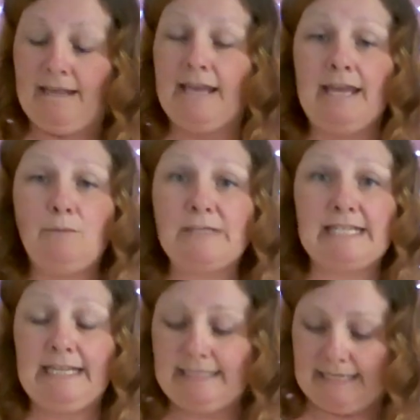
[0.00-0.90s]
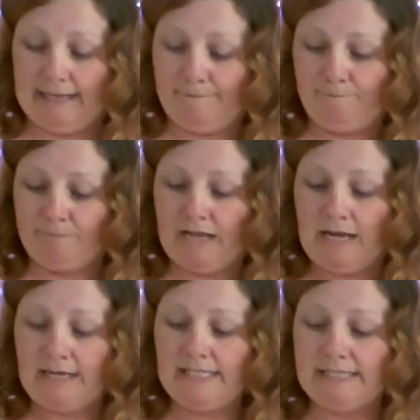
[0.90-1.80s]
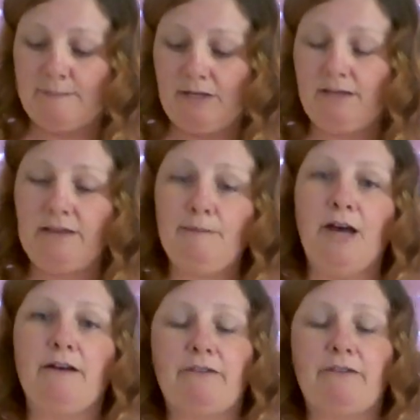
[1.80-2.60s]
It was easy. I smuggled them